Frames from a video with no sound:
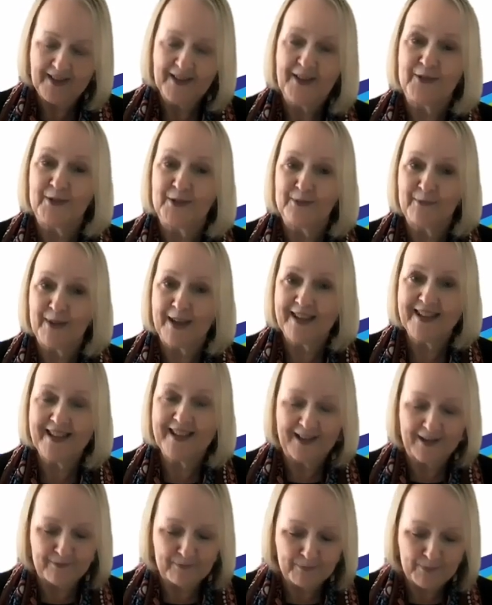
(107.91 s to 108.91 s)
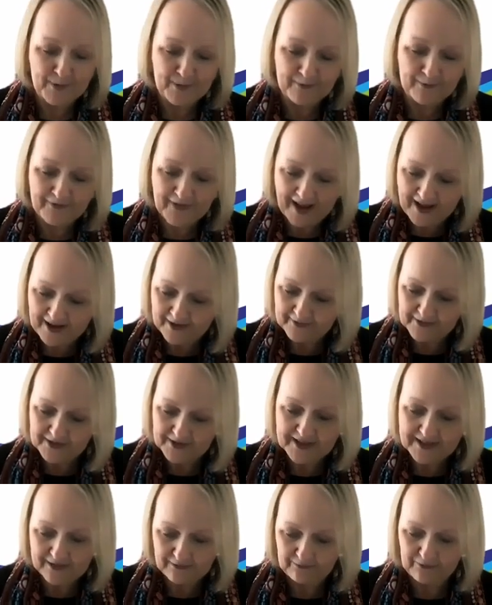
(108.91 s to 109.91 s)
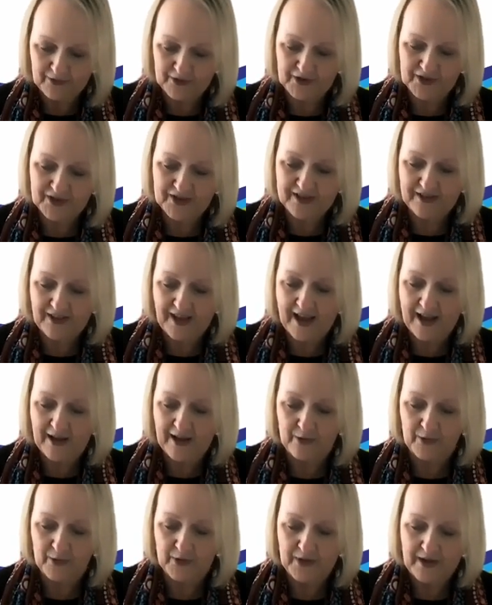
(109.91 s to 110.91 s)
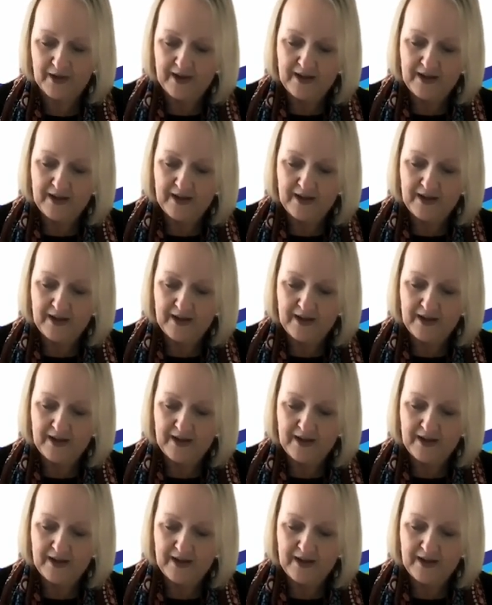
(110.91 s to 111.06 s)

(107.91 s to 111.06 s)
who is making a profound difference to the health